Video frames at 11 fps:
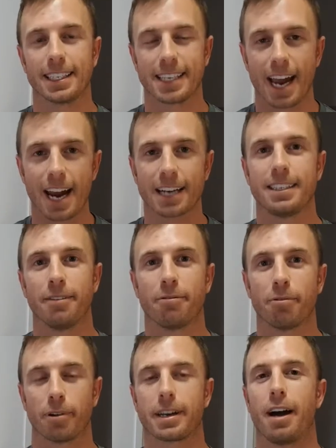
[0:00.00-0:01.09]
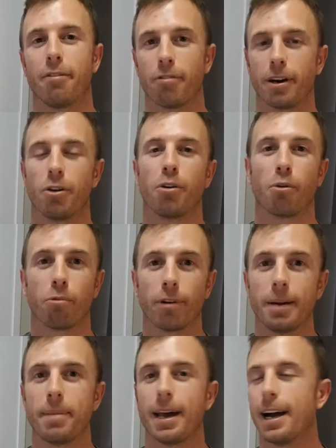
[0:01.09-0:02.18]
It's active recovery or
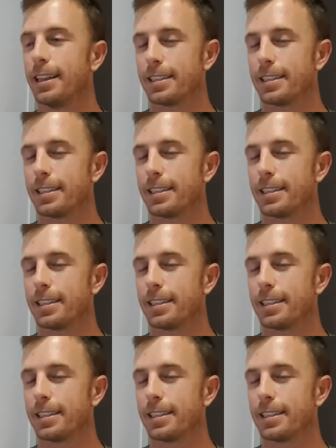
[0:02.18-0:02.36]
rebound.